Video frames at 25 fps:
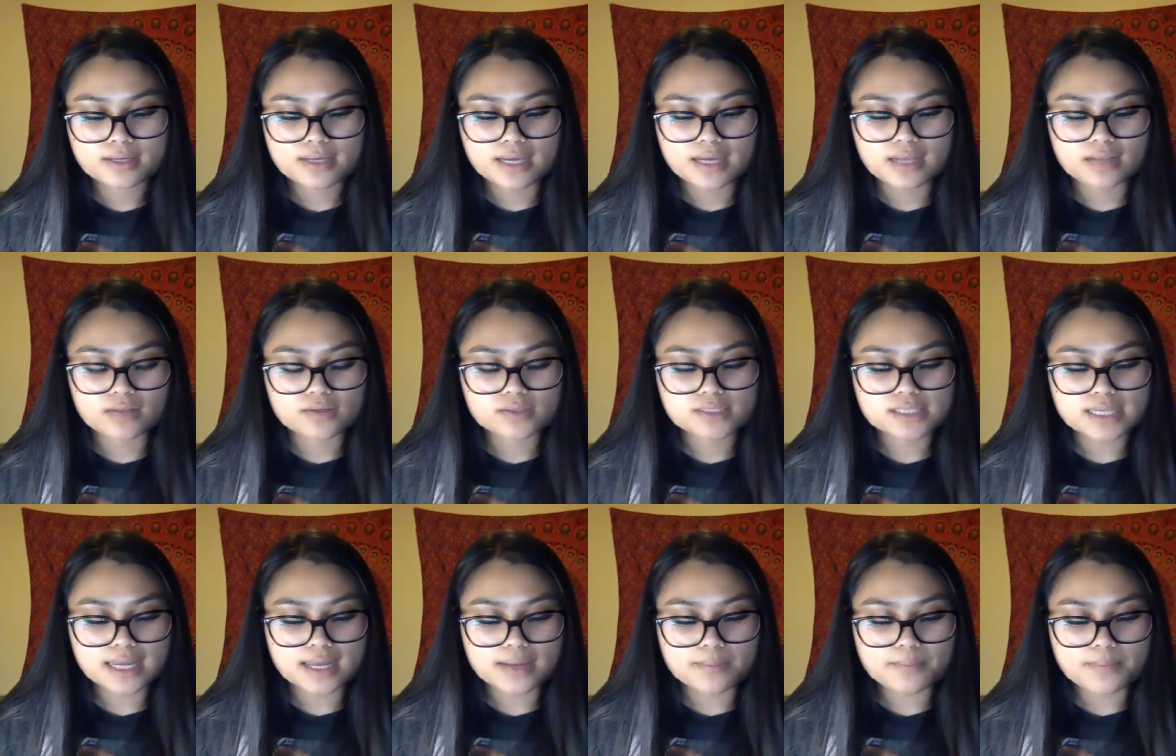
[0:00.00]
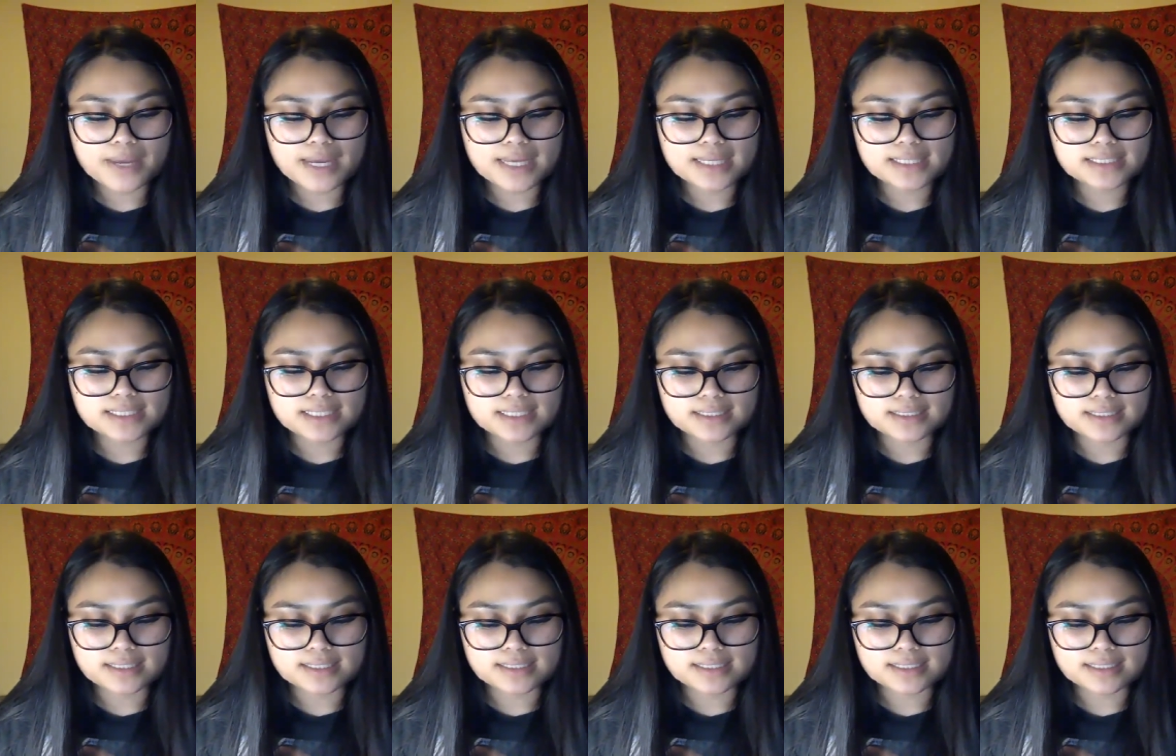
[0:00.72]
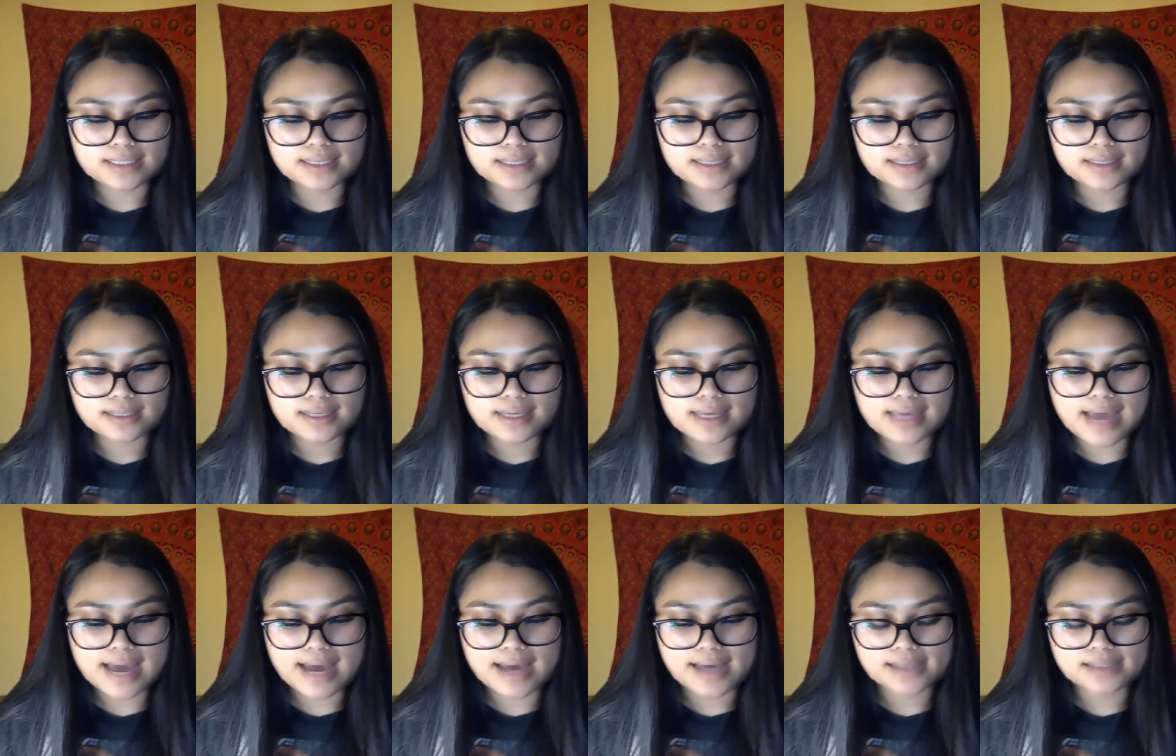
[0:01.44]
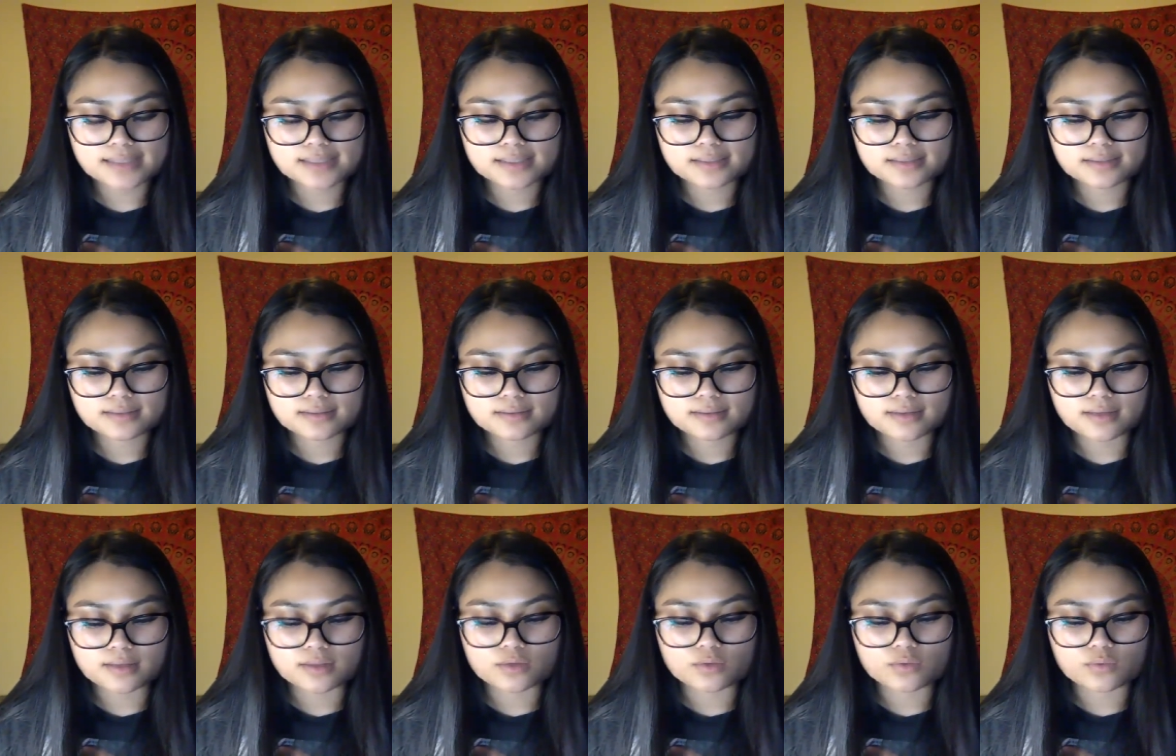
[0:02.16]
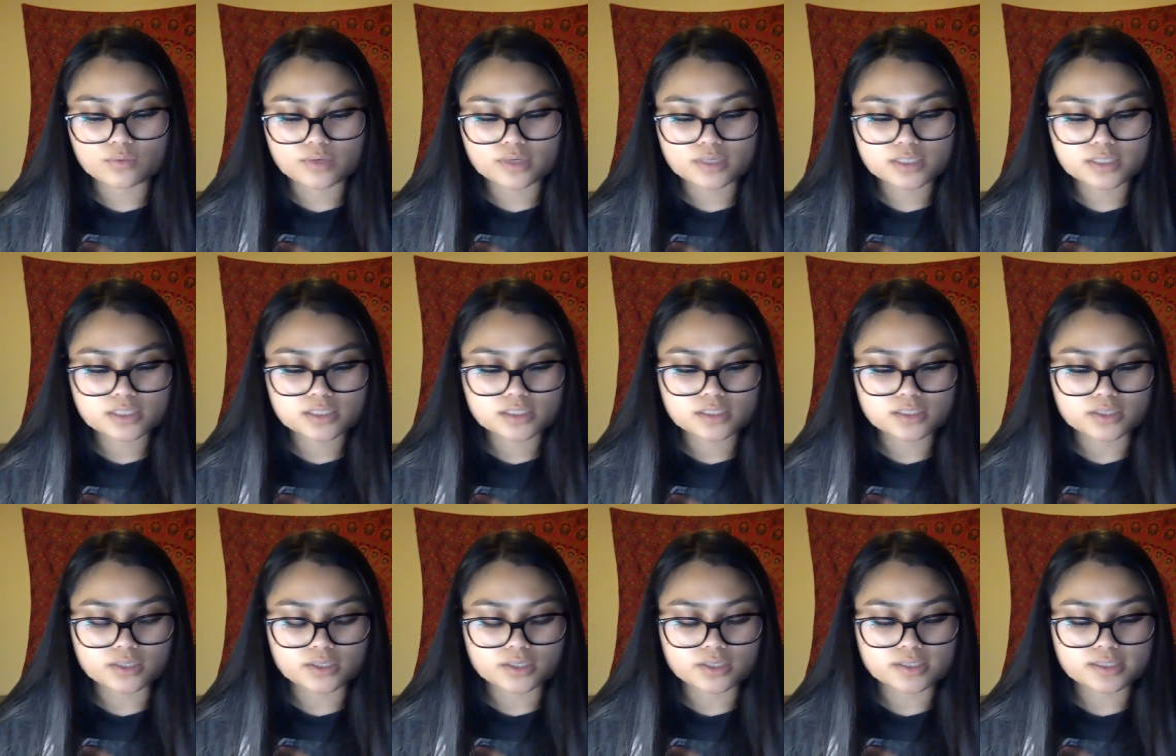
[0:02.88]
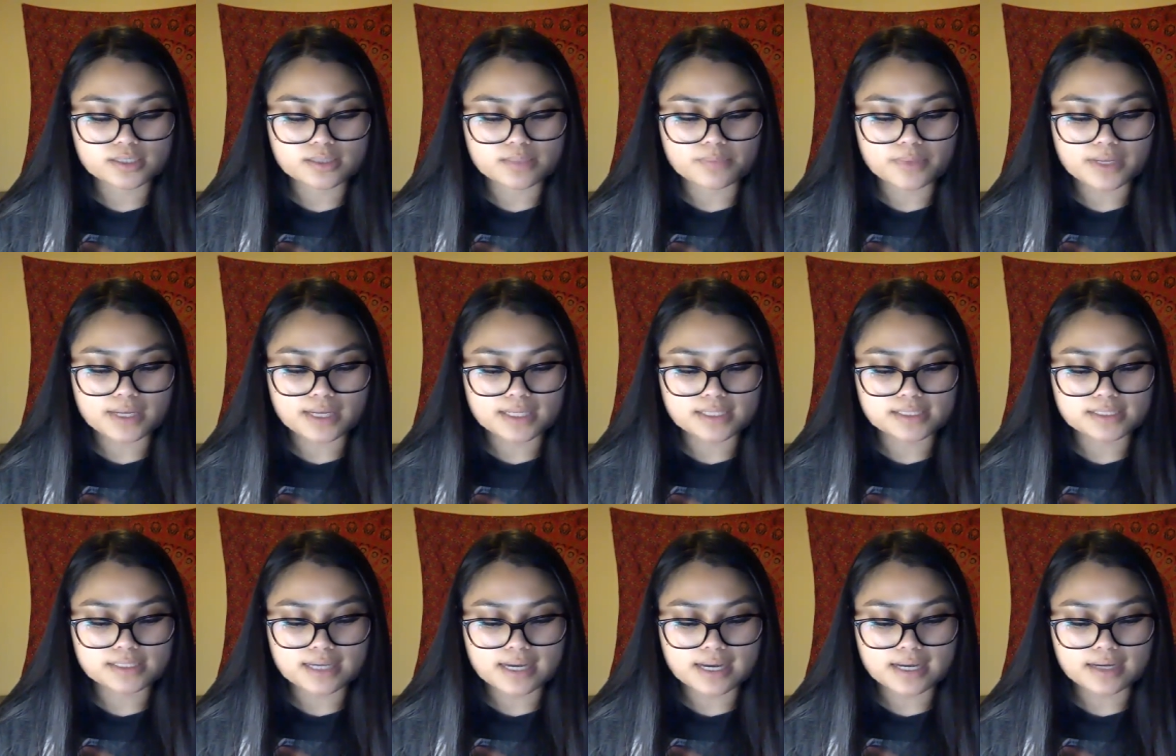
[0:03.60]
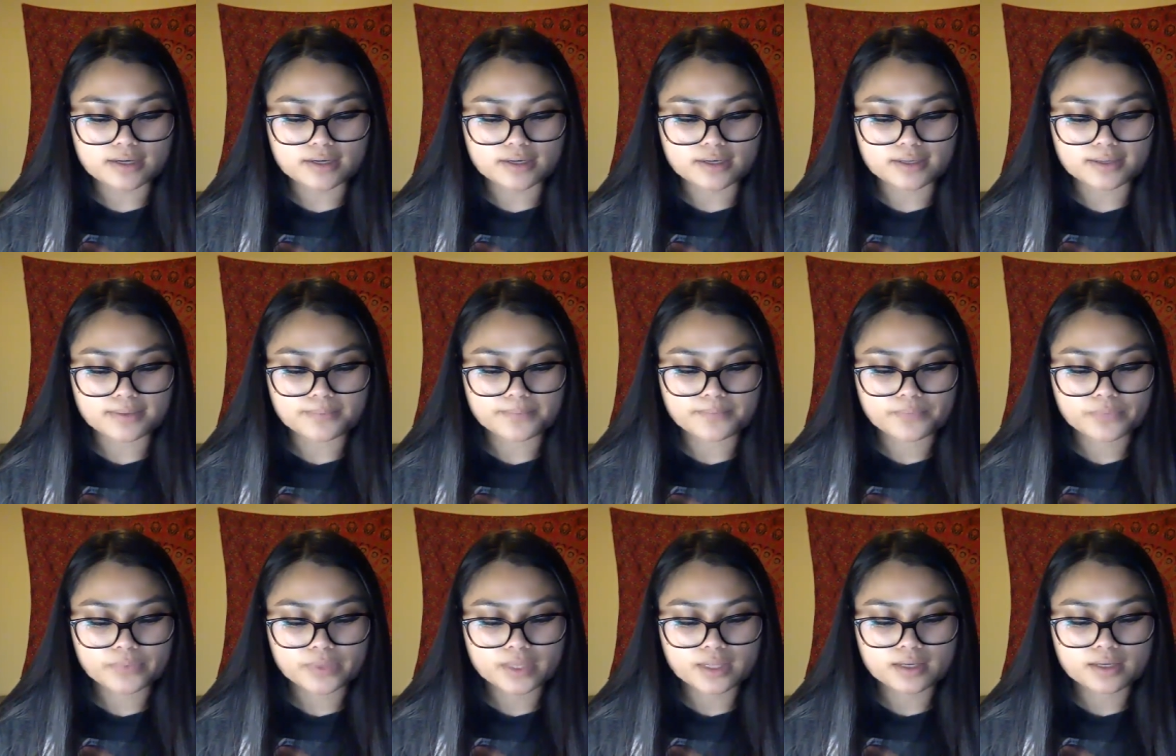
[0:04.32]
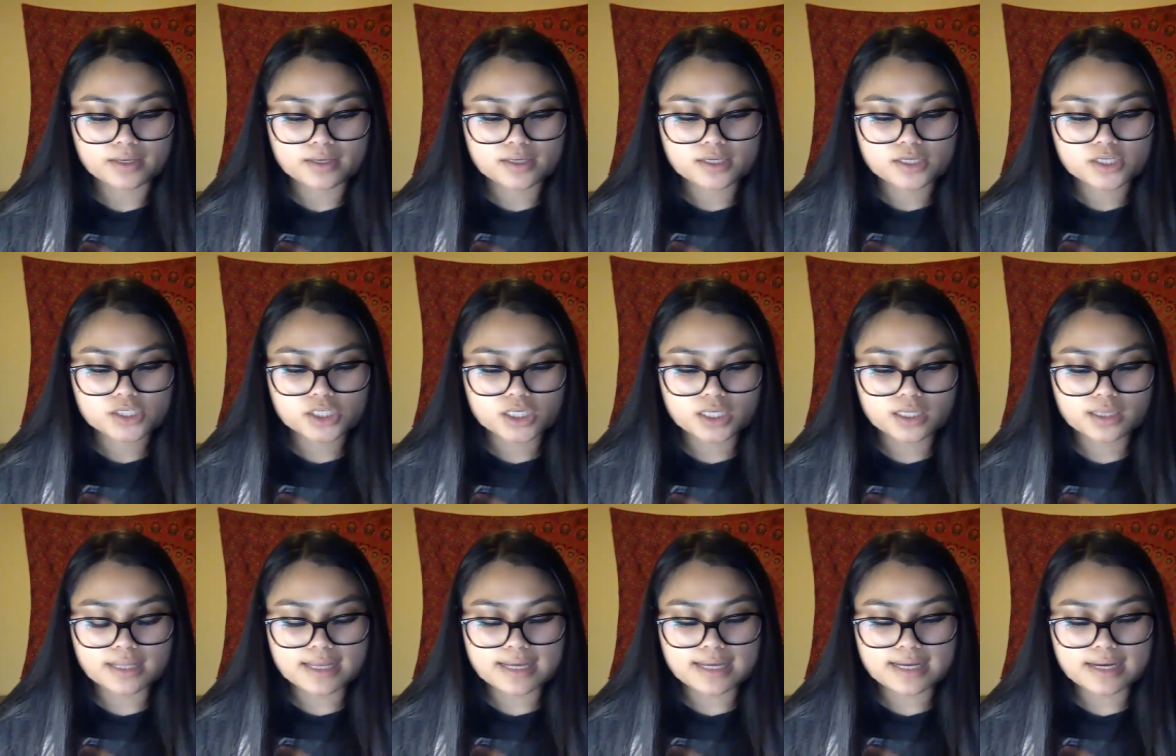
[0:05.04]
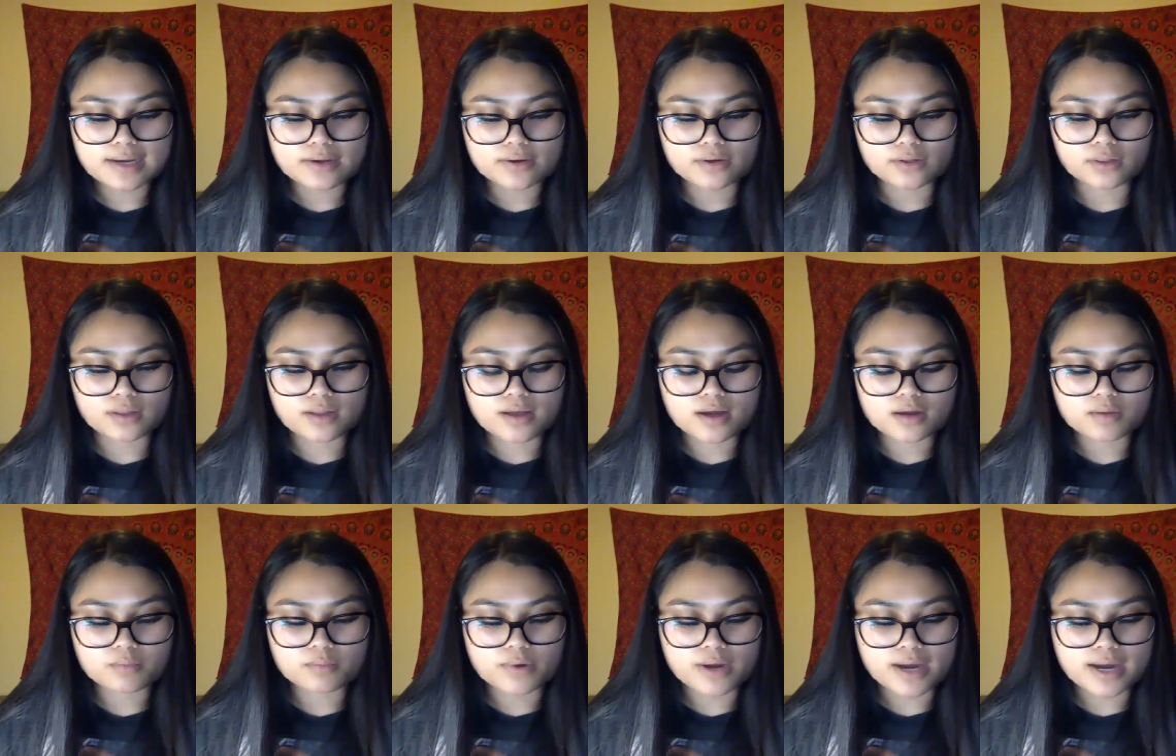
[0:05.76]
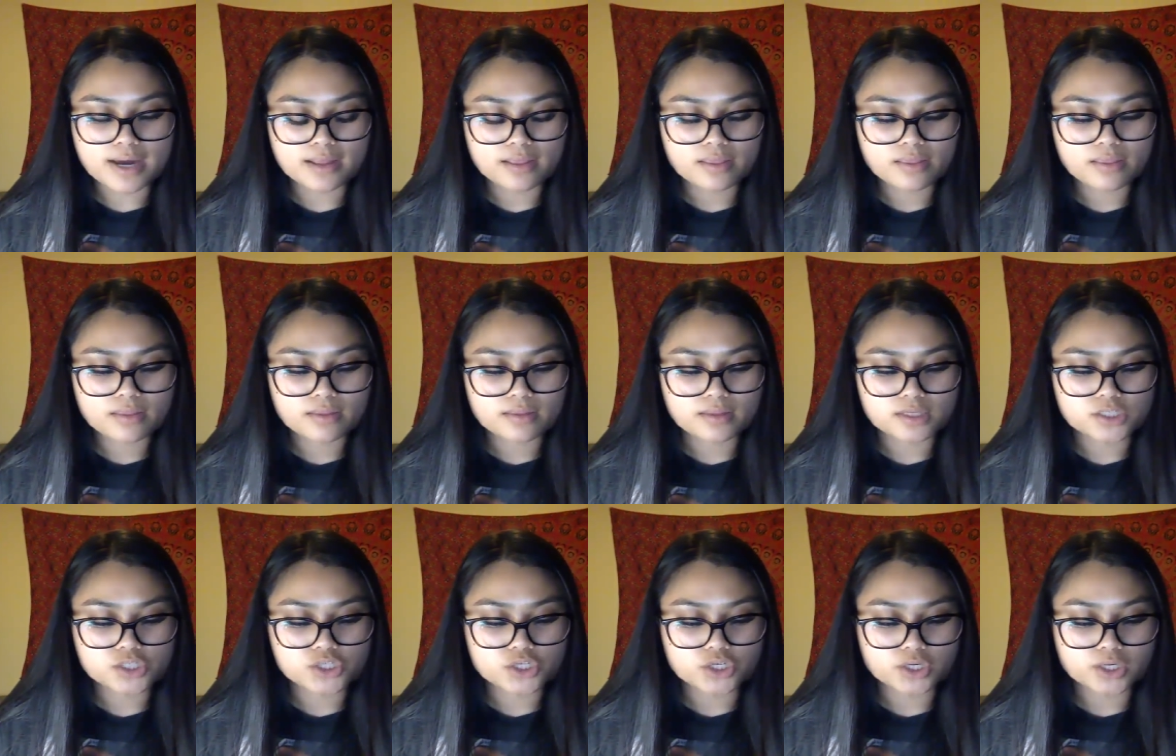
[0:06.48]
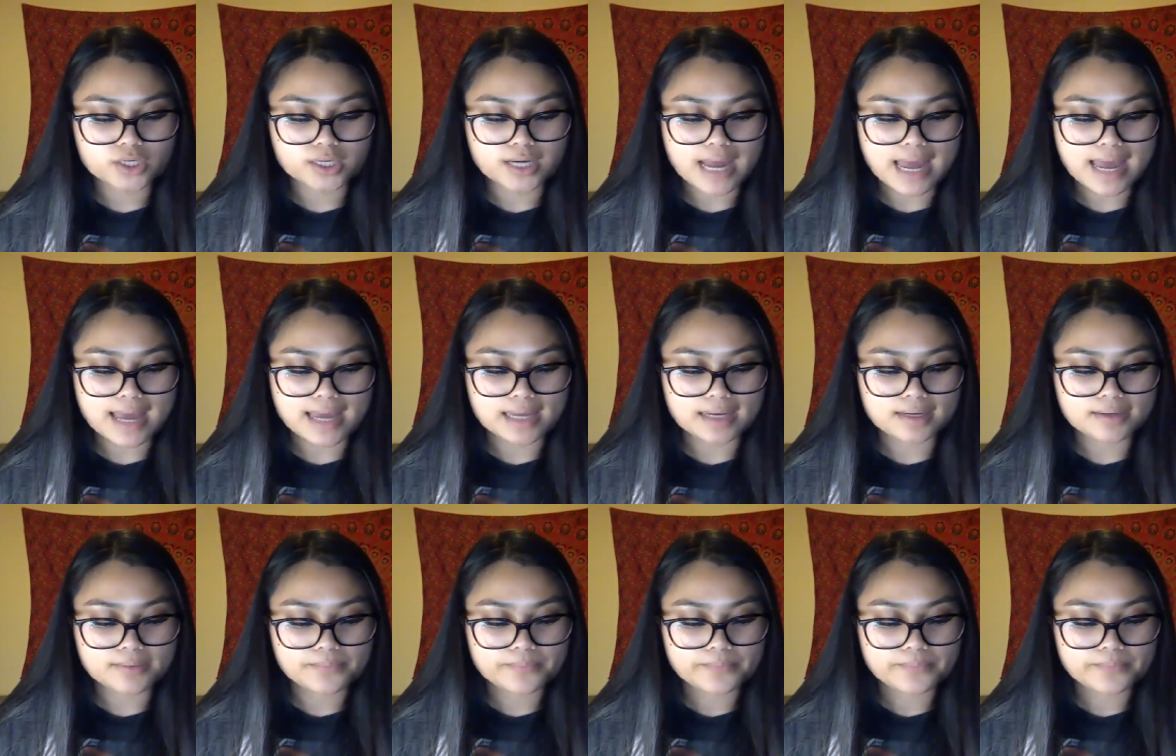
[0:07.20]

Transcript: It looks like a painting, doesn't it? he asked, and the words stirred something inside her. She let out a long breath, then shook her head.